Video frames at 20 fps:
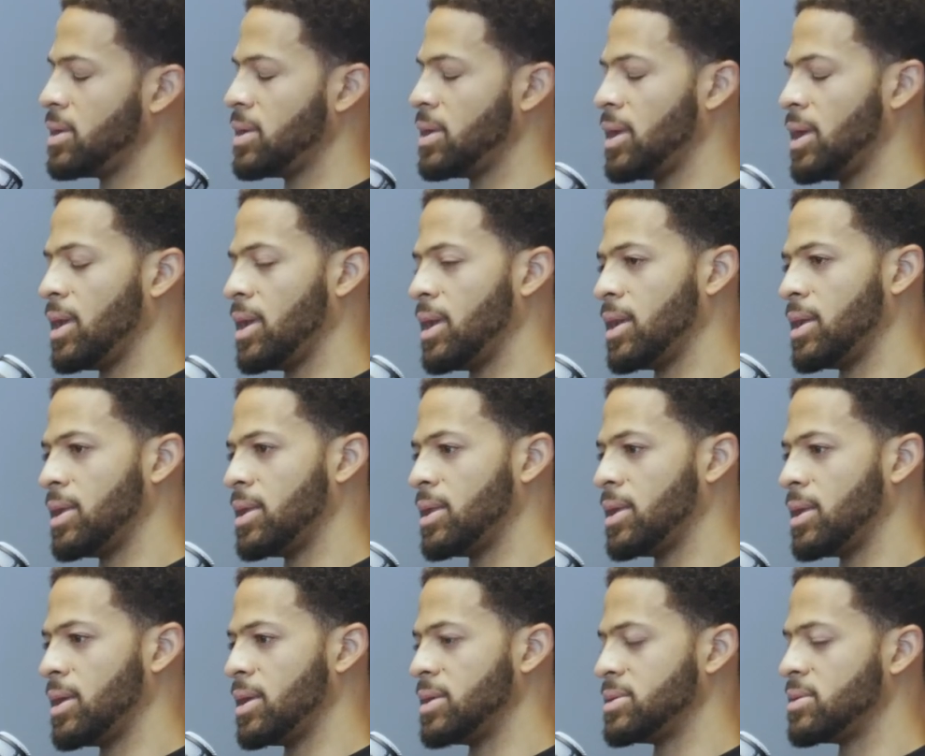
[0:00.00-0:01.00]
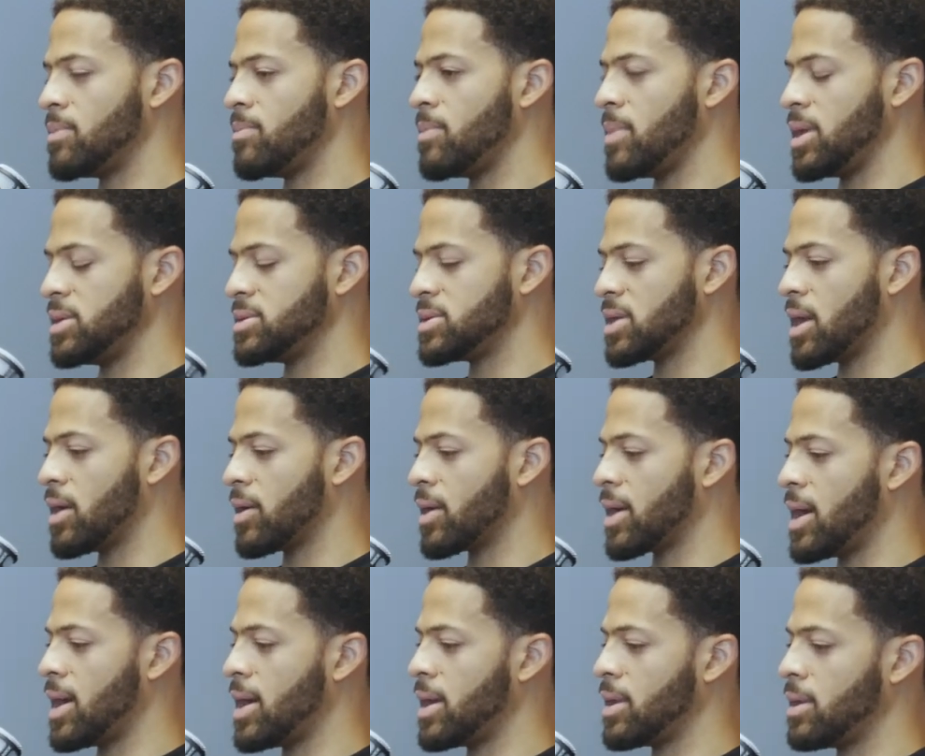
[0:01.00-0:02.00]
And it's amazing how
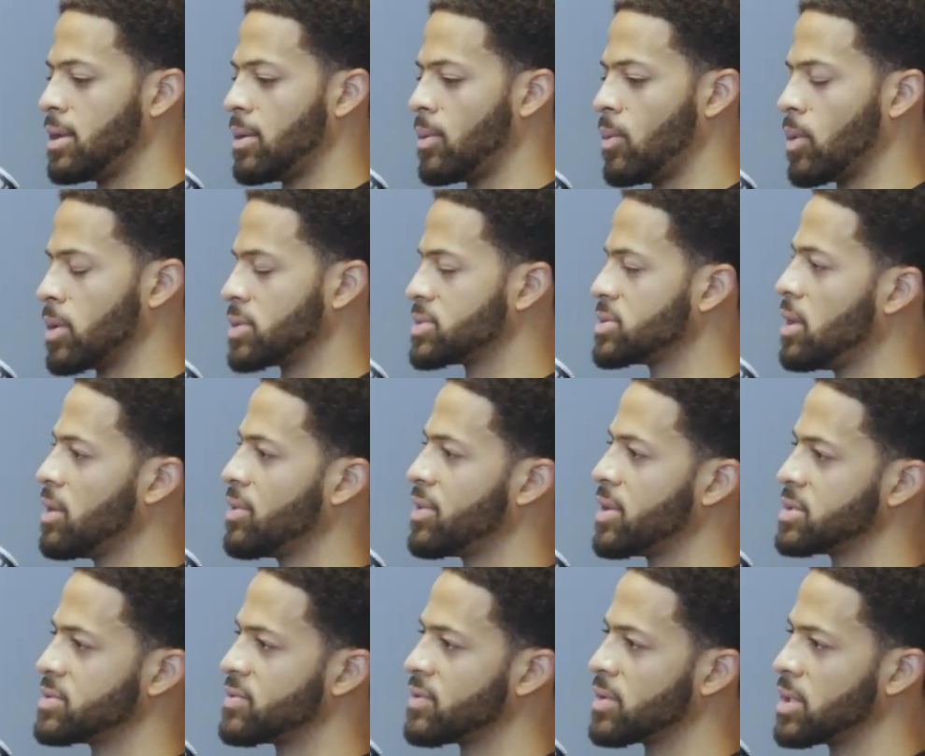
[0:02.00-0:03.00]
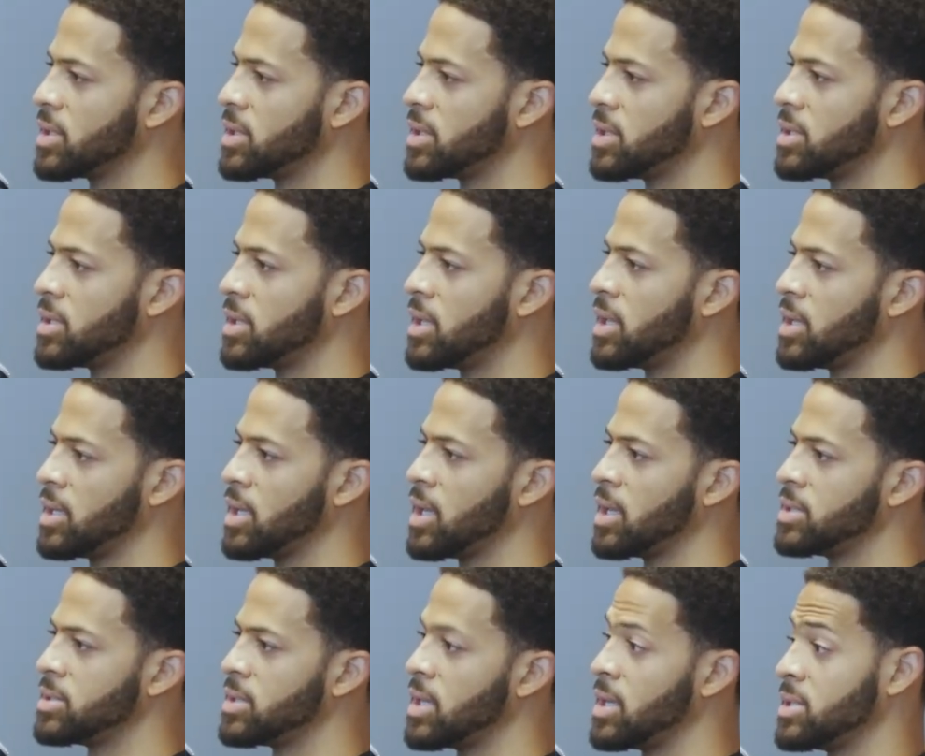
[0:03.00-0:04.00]
God works all things for good and, and,
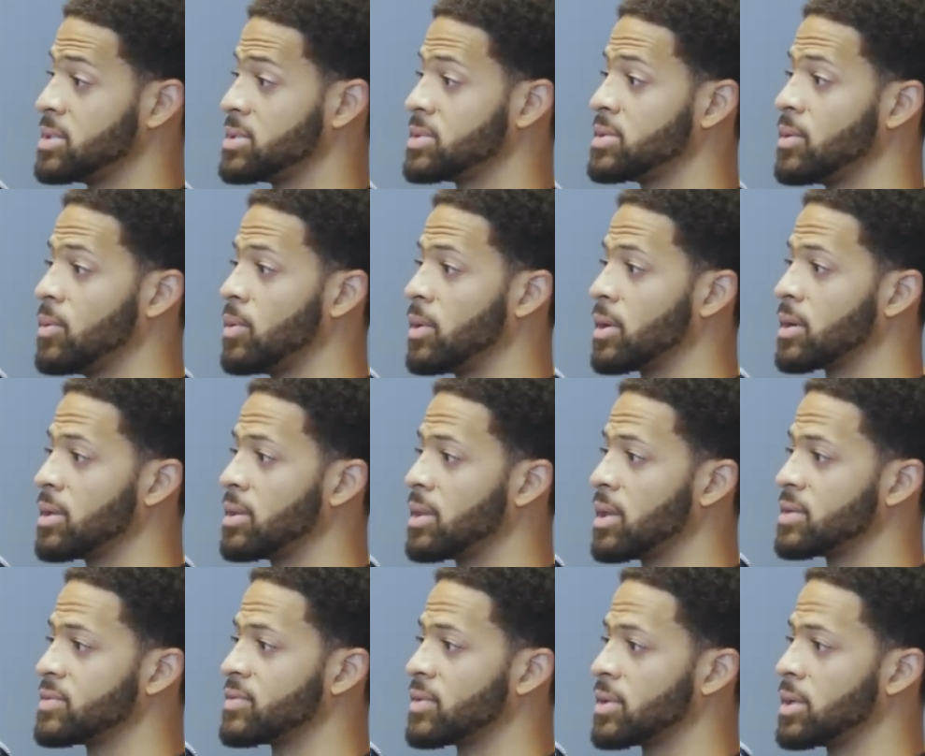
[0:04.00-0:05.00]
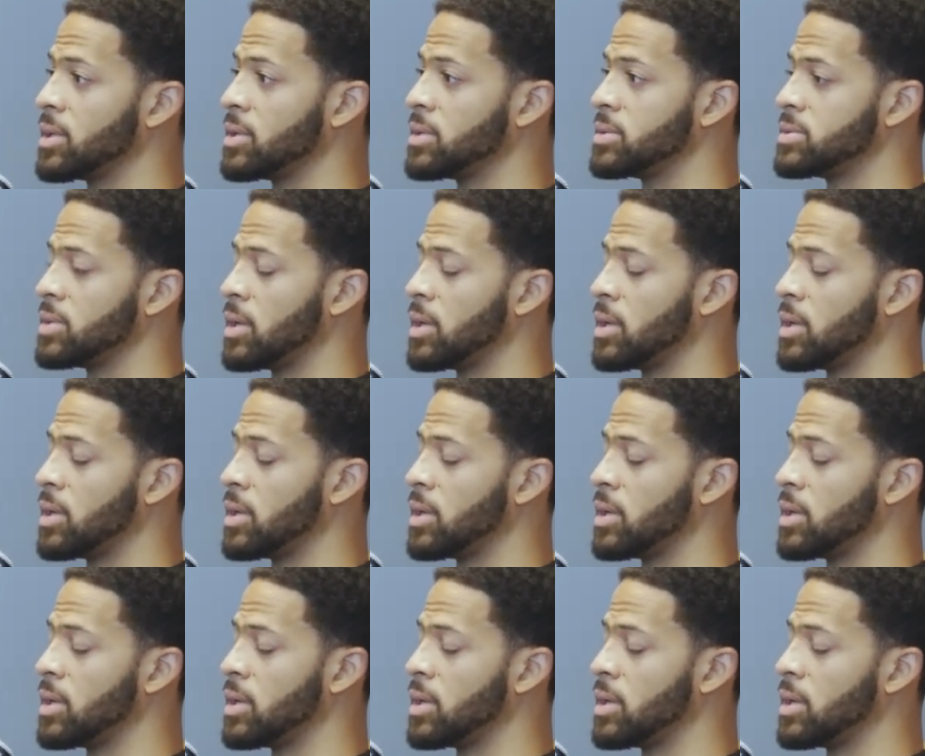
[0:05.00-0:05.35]
and is still working things for good.